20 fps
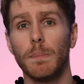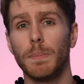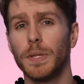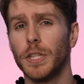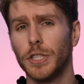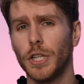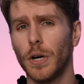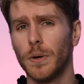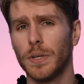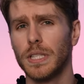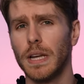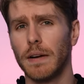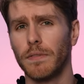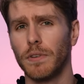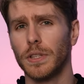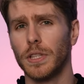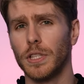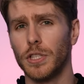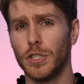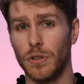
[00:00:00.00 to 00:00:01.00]
But the joke is
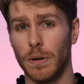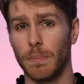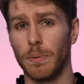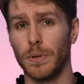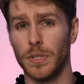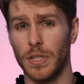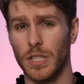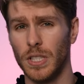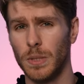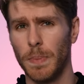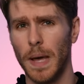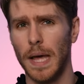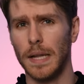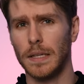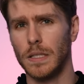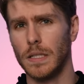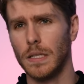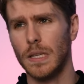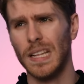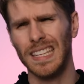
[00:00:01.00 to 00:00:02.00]
never at the stripper's
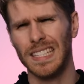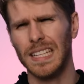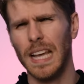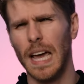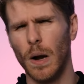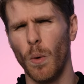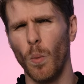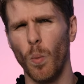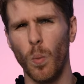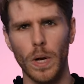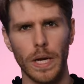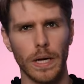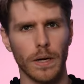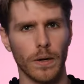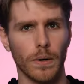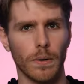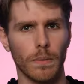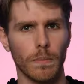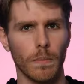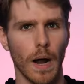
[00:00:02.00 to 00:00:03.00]
expense, and that's kind of
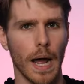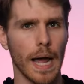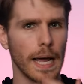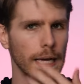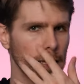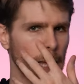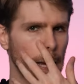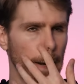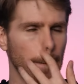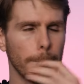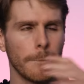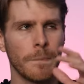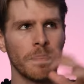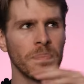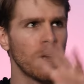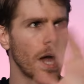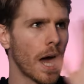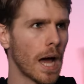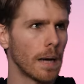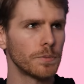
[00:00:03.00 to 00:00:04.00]
weird, right? Like,
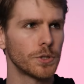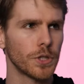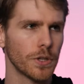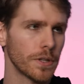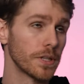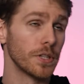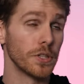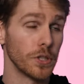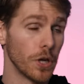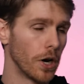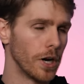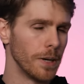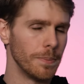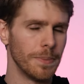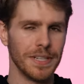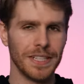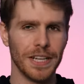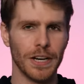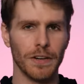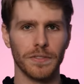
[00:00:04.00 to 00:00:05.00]
I'm sure this has already
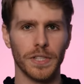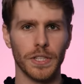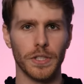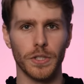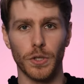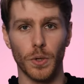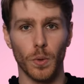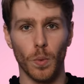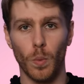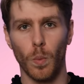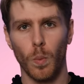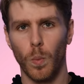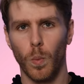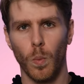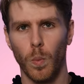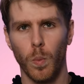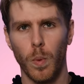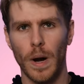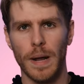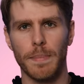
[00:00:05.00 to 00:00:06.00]
been delved into
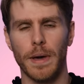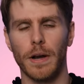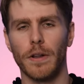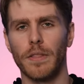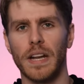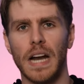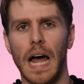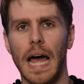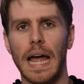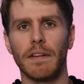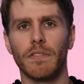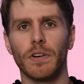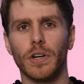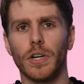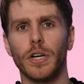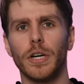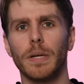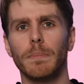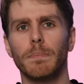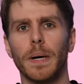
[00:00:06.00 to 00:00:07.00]
way better than I ever
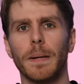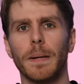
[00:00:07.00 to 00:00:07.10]
could,